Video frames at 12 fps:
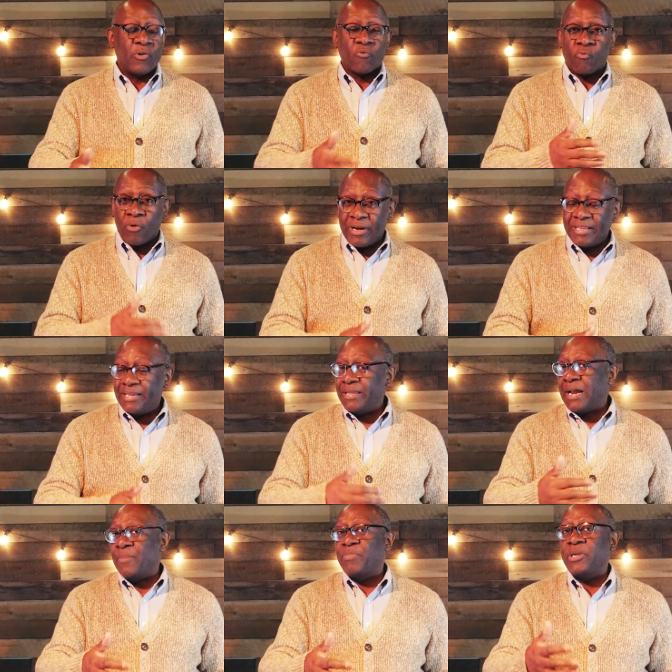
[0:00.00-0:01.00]
Run and
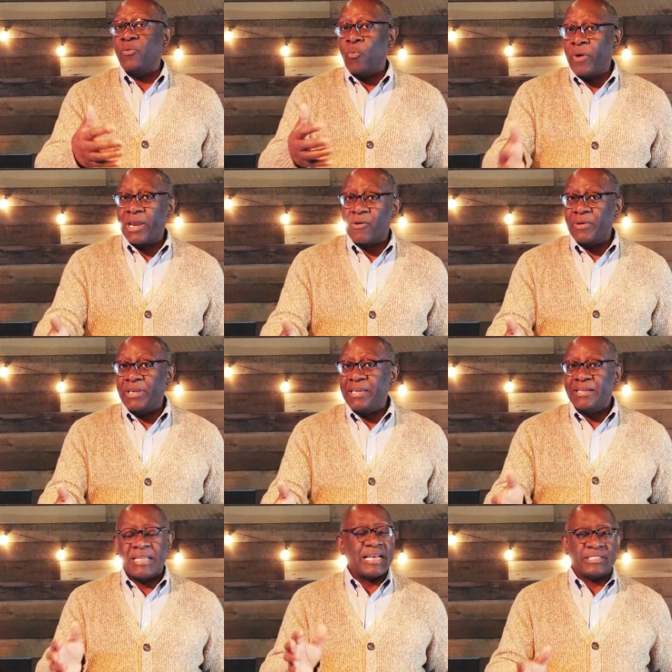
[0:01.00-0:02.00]
not be weary,
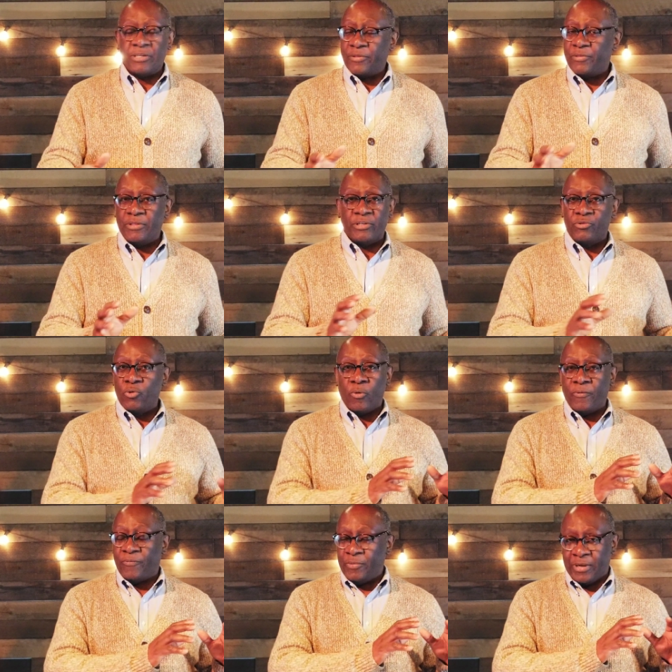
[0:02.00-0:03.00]
that has nothing to do
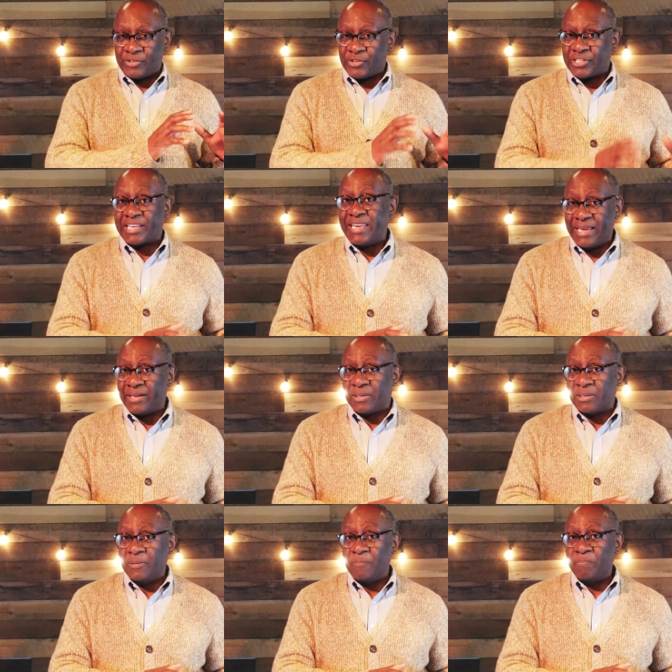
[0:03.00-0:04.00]
with your skill.